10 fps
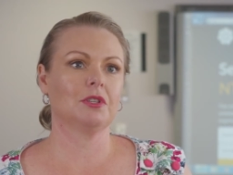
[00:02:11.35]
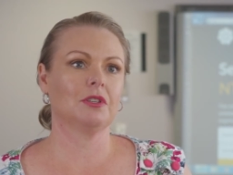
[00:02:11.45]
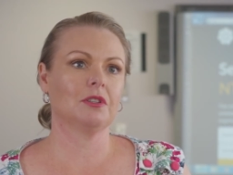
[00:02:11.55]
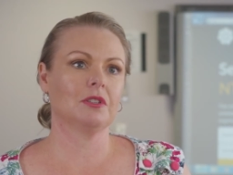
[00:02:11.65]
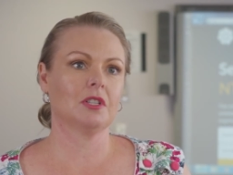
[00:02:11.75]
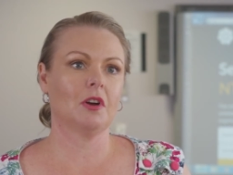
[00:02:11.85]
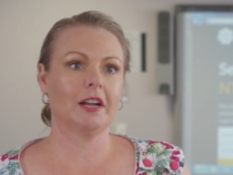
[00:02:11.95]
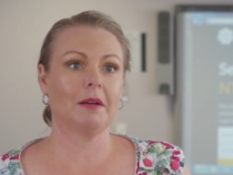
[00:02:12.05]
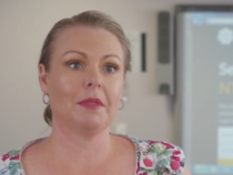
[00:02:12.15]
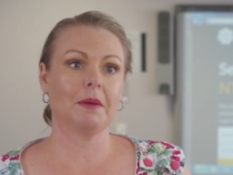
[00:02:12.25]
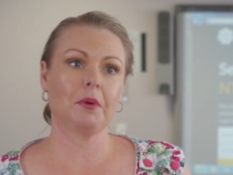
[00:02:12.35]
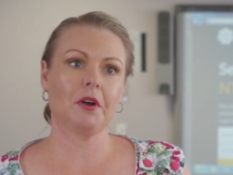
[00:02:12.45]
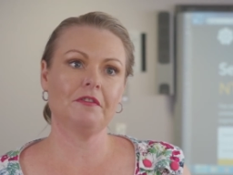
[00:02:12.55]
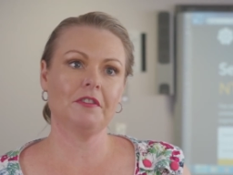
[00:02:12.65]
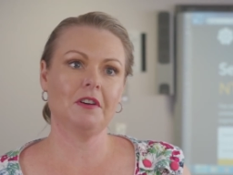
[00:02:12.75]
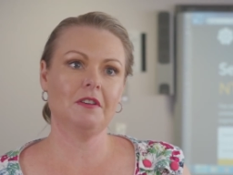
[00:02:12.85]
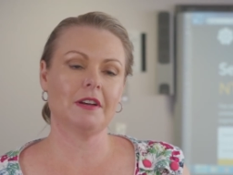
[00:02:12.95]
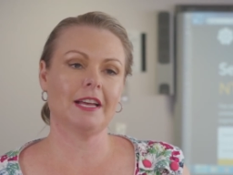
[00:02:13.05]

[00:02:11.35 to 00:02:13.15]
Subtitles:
to sign up their profile